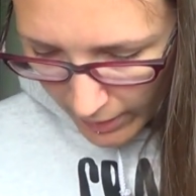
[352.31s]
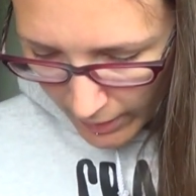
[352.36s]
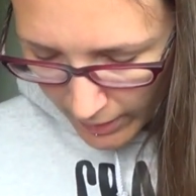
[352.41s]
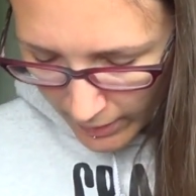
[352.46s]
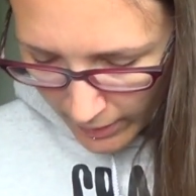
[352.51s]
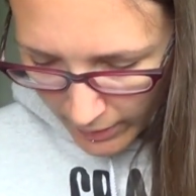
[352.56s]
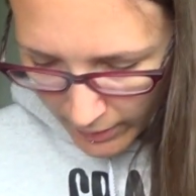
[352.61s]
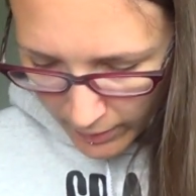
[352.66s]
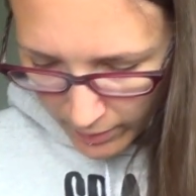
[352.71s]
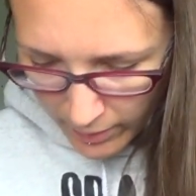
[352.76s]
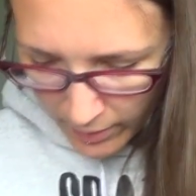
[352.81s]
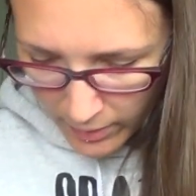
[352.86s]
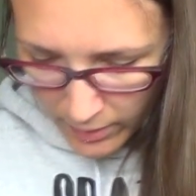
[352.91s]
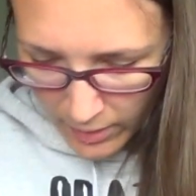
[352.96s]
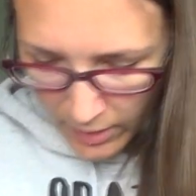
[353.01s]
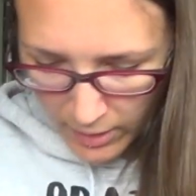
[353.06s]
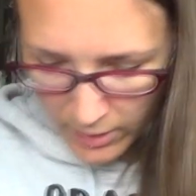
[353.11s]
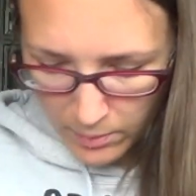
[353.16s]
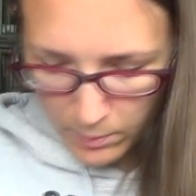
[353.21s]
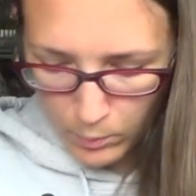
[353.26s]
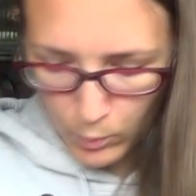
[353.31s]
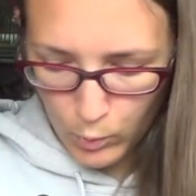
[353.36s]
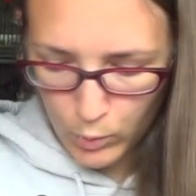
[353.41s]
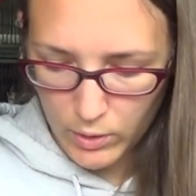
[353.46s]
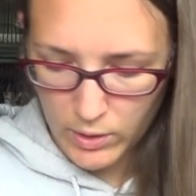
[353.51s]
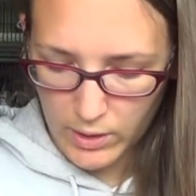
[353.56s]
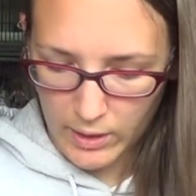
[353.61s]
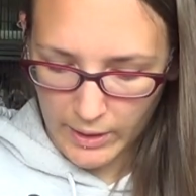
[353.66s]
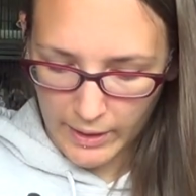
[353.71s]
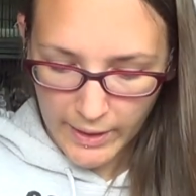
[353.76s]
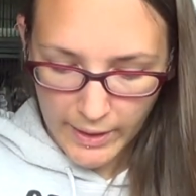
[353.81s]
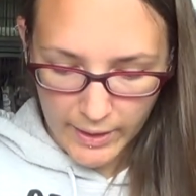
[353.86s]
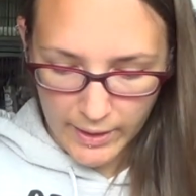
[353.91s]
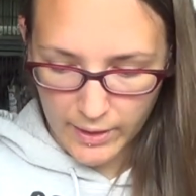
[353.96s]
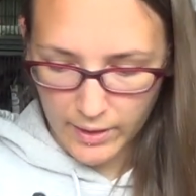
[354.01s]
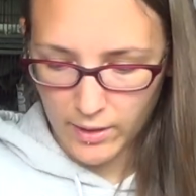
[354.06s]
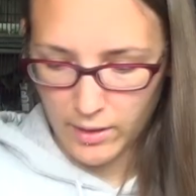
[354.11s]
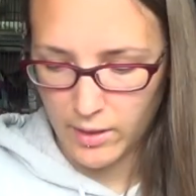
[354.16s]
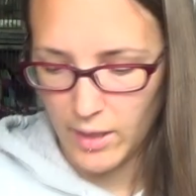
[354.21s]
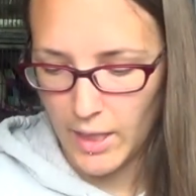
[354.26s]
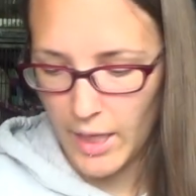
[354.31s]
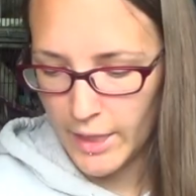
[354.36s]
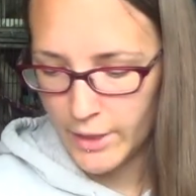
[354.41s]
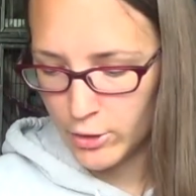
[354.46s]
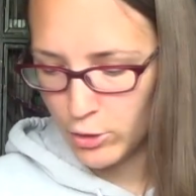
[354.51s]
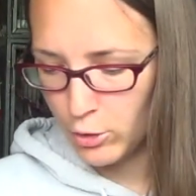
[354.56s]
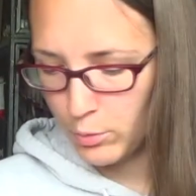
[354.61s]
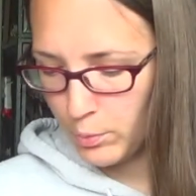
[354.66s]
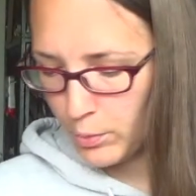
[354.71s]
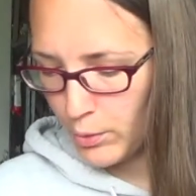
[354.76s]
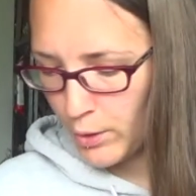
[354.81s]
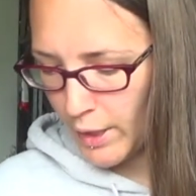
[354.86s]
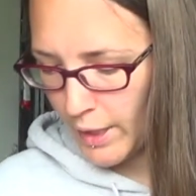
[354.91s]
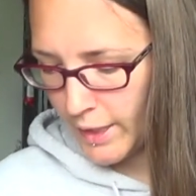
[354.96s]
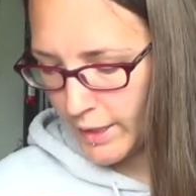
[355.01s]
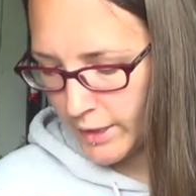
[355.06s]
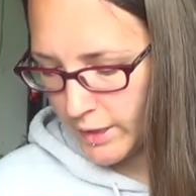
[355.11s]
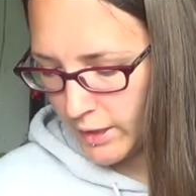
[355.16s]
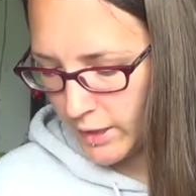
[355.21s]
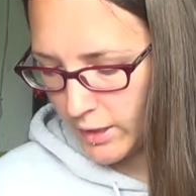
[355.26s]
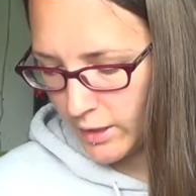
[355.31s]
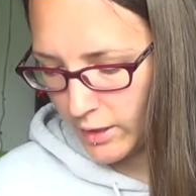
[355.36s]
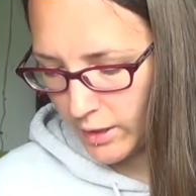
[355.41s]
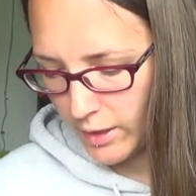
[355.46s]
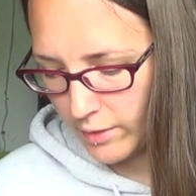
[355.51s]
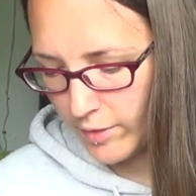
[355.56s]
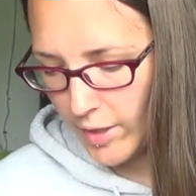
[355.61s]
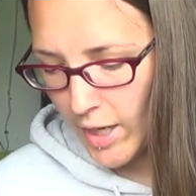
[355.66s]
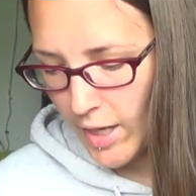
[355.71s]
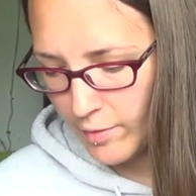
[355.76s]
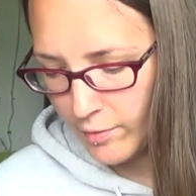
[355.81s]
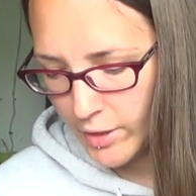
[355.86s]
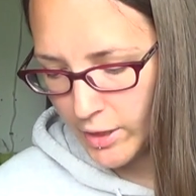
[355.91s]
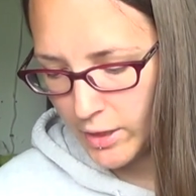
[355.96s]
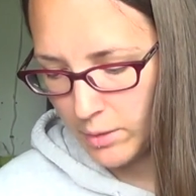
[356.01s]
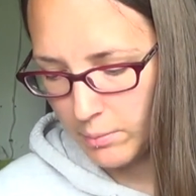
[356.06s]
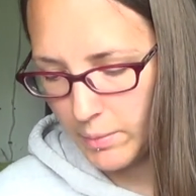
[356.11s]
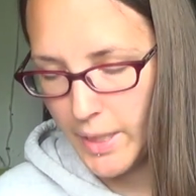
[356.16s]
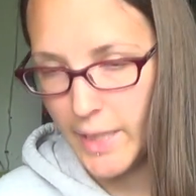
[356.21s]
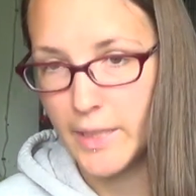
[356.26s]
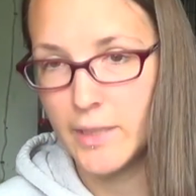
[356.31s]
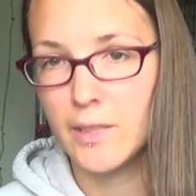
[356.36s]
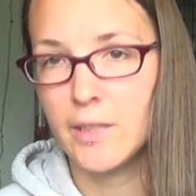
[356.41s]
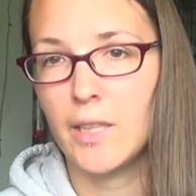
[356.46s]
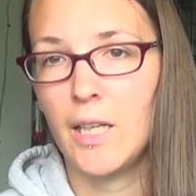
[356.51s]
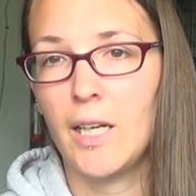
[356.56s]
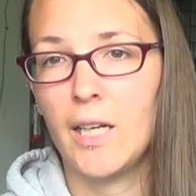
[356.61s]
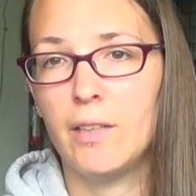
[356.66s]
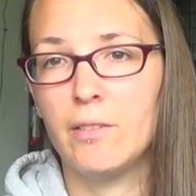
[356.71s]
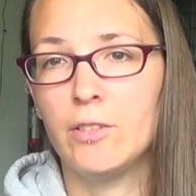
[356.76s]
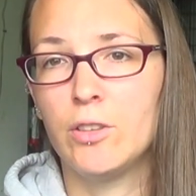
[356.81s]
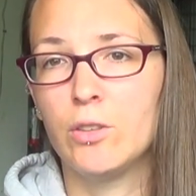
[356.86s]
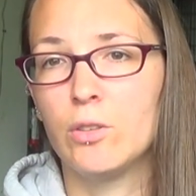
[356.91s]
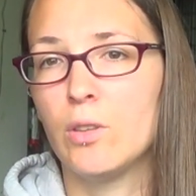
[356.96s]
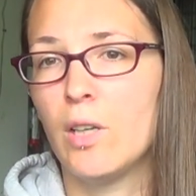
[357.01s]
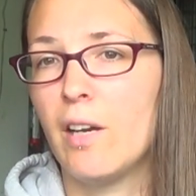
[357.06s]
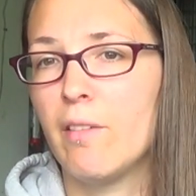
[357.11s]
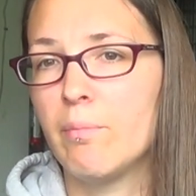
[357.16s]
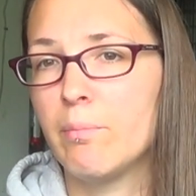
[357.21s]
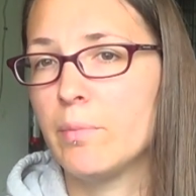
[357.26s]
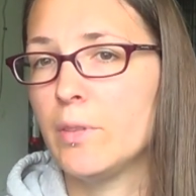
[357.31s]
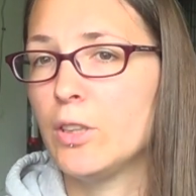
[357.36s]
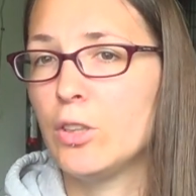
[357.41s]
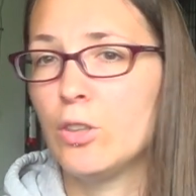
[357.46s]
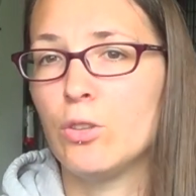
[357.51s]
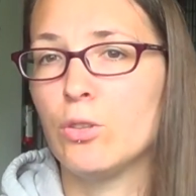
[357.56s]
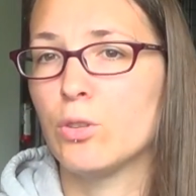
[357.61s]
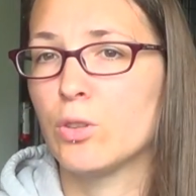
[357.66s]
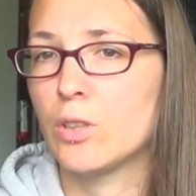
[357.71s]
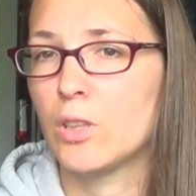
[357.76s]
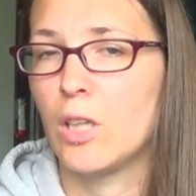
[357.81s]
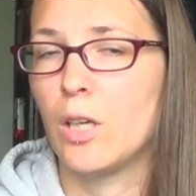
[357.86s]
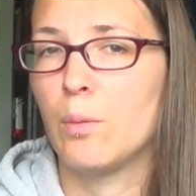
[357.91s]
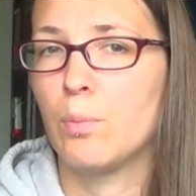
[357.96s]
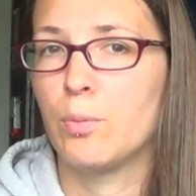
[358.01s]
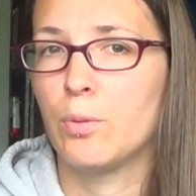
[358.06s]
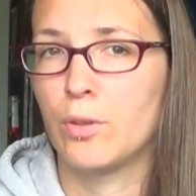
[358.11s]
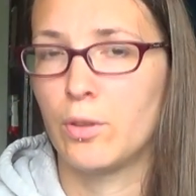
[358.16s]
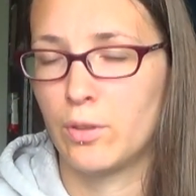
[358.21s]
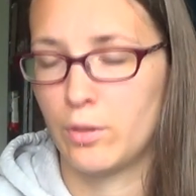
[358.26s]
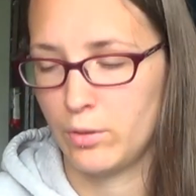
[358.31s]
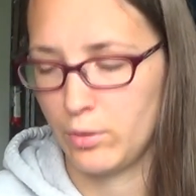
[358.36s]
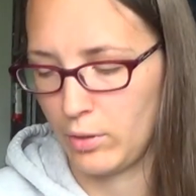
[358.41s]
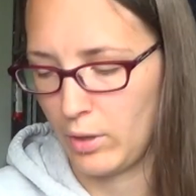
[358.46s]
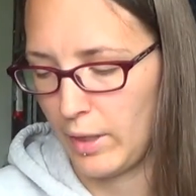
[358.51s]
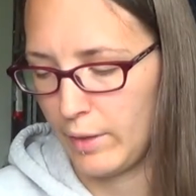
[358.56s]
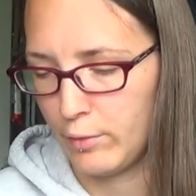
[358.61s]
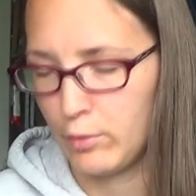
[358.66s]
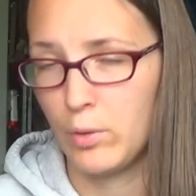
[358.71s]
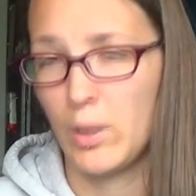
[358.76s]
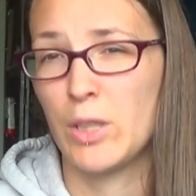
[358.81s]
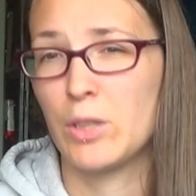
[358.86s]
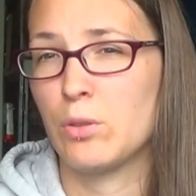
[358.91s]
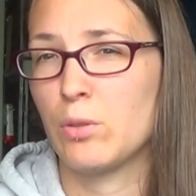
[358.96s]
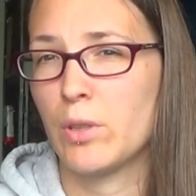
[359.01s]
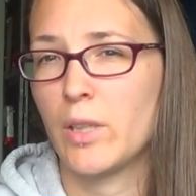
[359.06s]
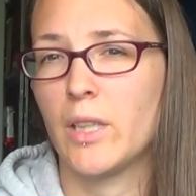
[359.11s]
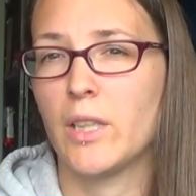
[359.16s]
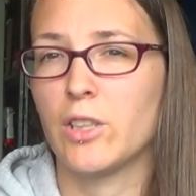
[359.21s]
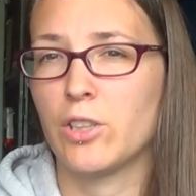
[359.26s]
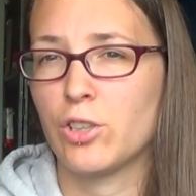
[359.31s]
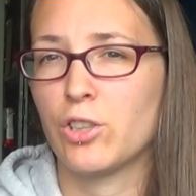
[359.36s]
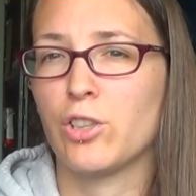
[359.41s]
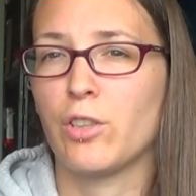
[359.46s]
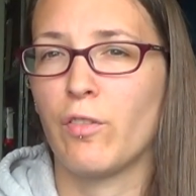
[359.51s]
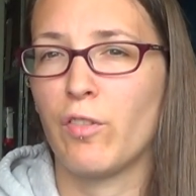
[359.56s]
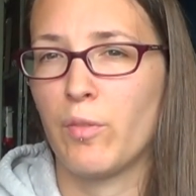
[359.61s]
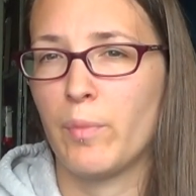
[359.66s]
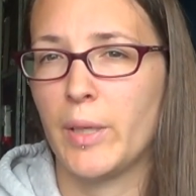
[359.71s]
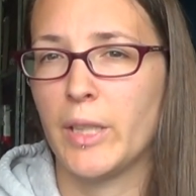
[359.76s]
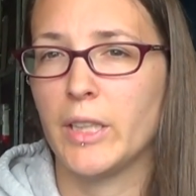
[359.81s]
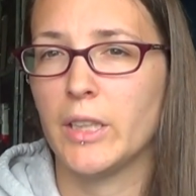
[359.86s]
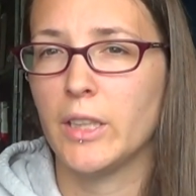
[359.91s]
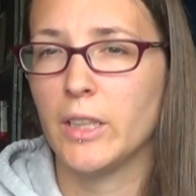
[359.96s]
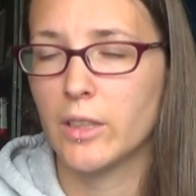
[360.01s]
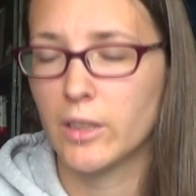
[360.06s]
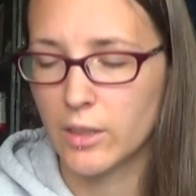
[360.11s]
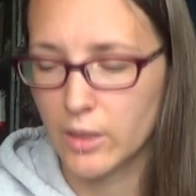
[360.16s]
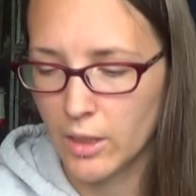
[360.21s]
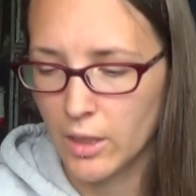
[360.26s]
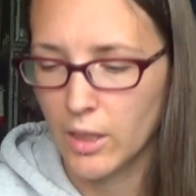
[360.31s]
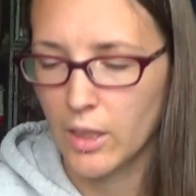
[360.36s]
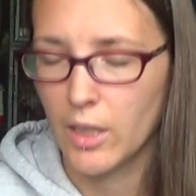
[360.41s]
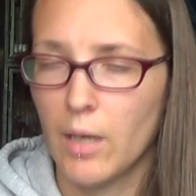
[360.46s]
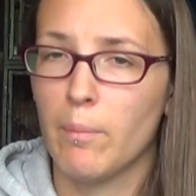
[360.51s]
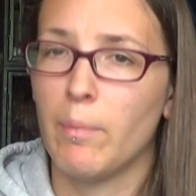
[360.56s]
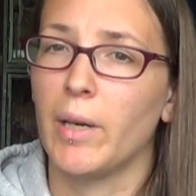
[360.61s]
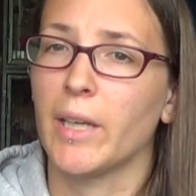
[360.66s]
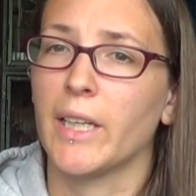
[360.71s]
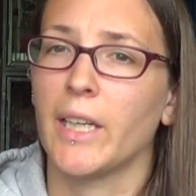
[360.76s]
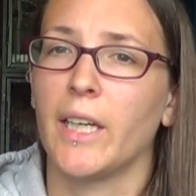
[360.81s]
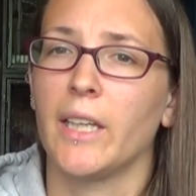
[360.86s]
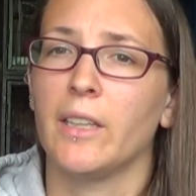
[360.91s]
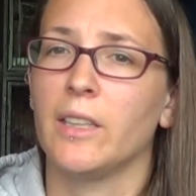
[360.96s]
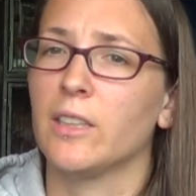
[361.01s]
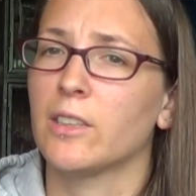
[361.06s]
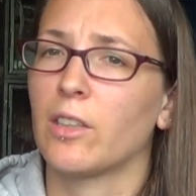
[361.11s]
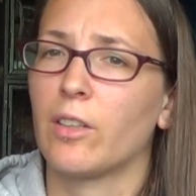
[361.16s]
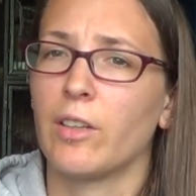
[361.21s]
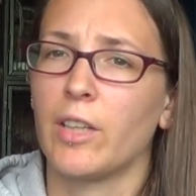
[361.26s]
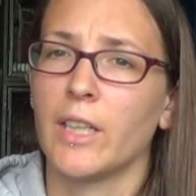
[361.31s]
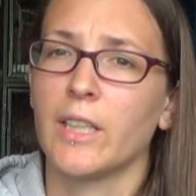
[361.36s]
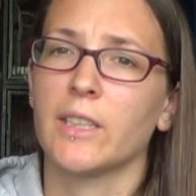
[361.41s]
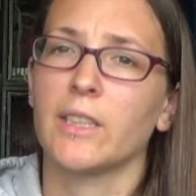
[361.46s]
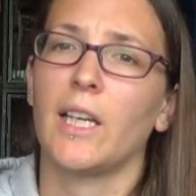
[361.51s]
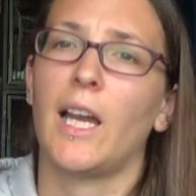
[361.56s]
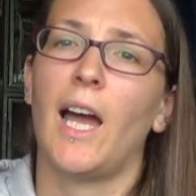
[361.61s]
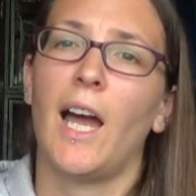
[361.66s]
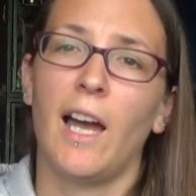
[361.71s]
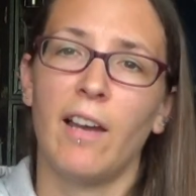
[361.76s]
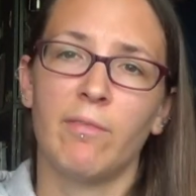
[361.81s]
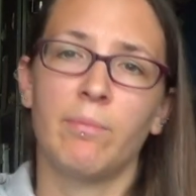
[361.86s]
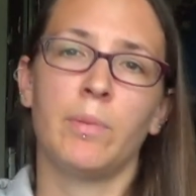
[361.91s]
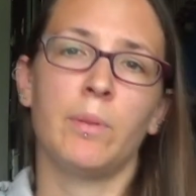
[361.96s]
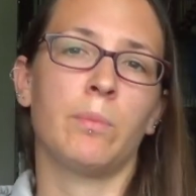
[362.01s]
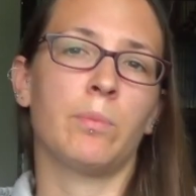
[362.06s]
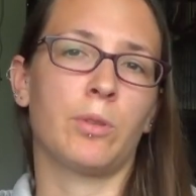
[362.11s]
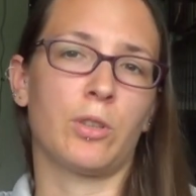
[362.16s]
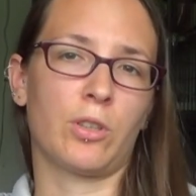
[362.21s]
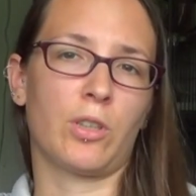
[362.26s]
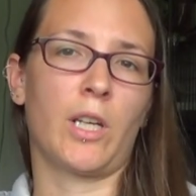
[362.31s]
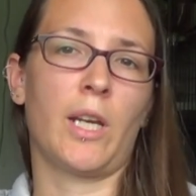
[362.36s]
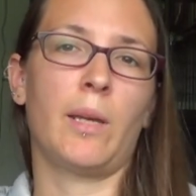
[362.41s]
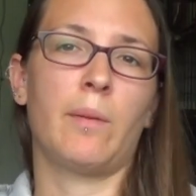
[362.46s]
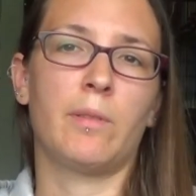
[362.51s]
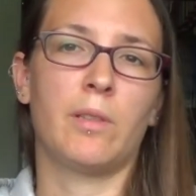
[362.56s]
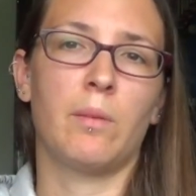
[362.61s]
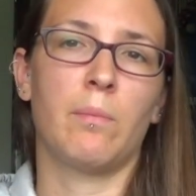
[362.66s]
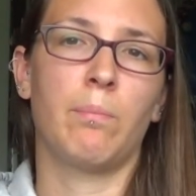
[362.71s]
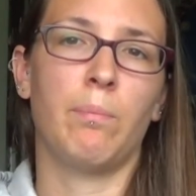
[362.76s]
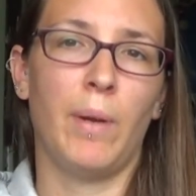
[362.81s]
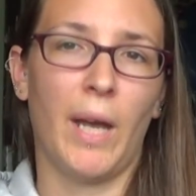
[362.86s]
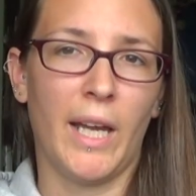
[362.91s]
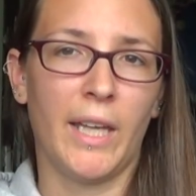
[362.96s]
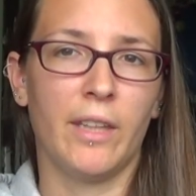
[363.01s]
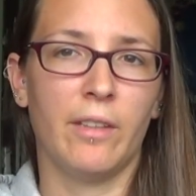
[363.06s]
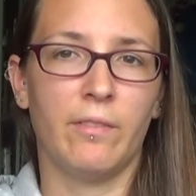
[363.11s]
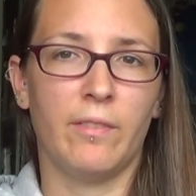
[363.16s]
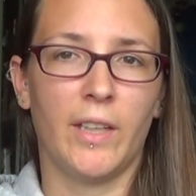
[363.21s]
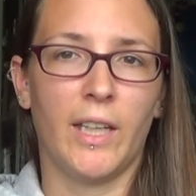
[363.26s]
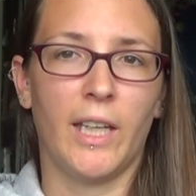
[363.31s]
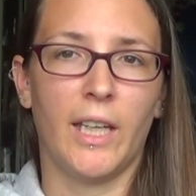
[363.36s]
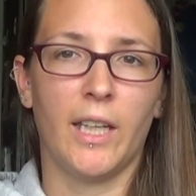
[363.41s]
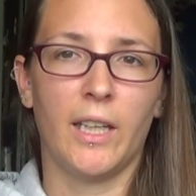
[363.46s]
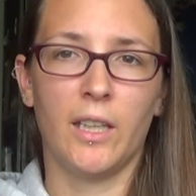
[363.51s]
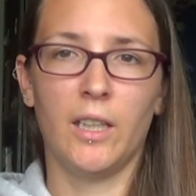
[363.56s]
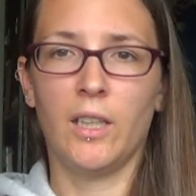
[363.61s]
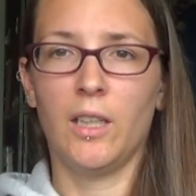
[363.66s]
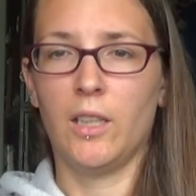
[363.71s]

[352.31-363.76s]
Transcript: And I think that's mostly it. I do put any, like if I have any meds that haven't been used up or left over, I do kind of just shove them in here. But again, these are things that have been prescribed by the vet.